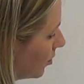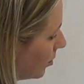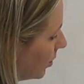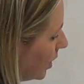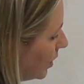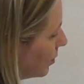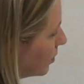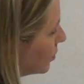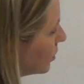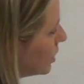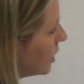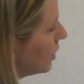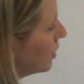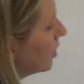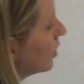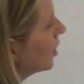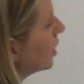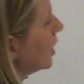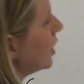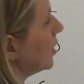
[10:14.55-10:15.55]
people tend
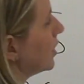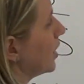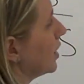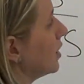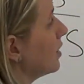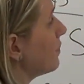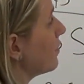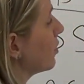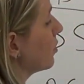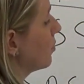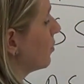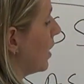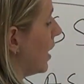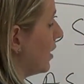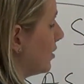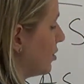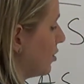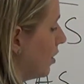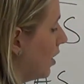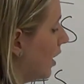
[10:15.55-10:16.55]
to think that if they're
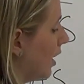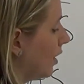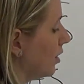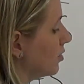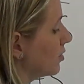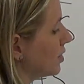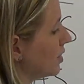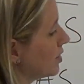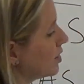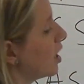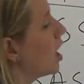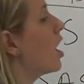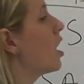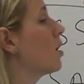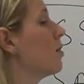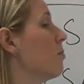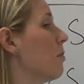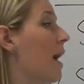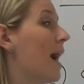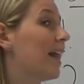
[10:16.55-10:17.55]
right triangles, it's
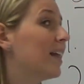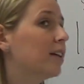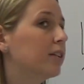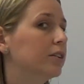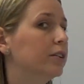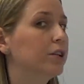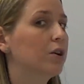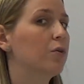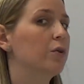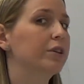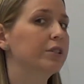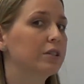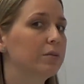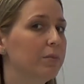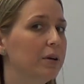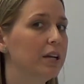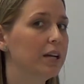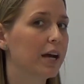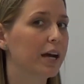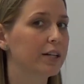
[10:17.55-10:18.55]
automatically going to
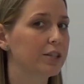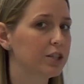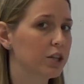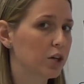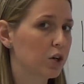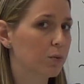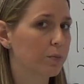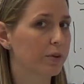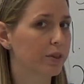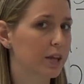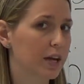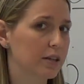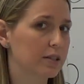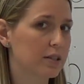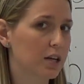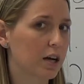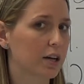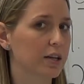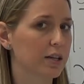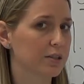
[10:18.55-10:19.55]
be HL, but
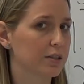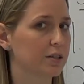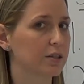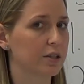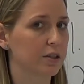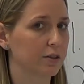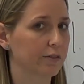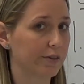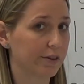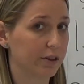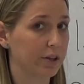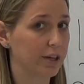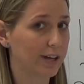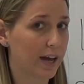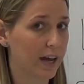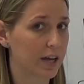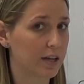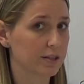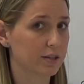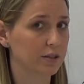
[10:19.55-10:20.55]
that's not necessarily the
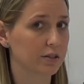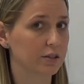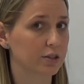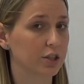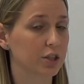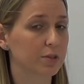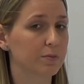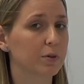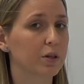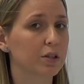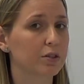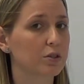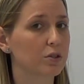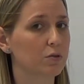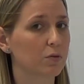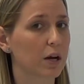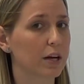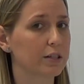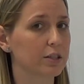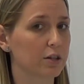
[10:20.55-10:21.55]
case. Just because
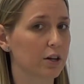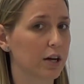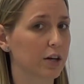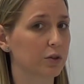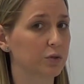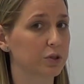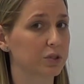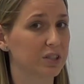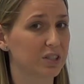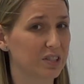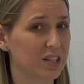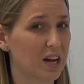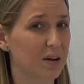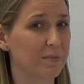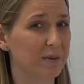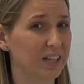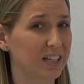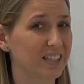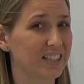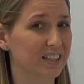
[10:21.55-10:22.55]
it's right triangles does
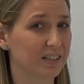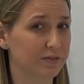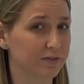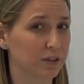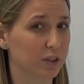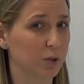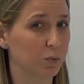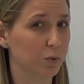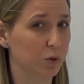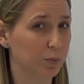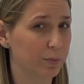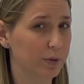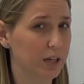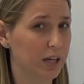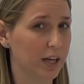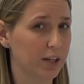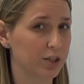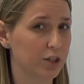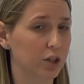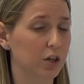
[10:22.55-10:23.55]
not mean it definitely will be
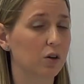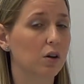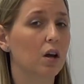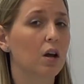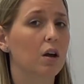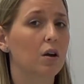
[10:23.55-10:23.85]
HL.